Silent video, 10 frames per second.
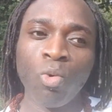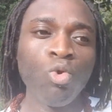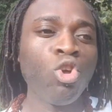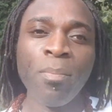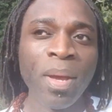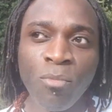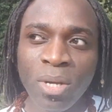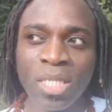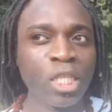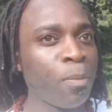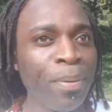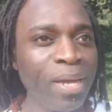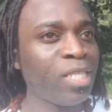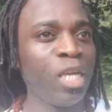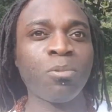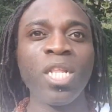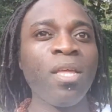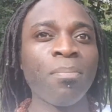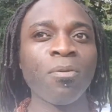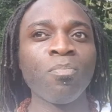All your memories disappear in deep sleep.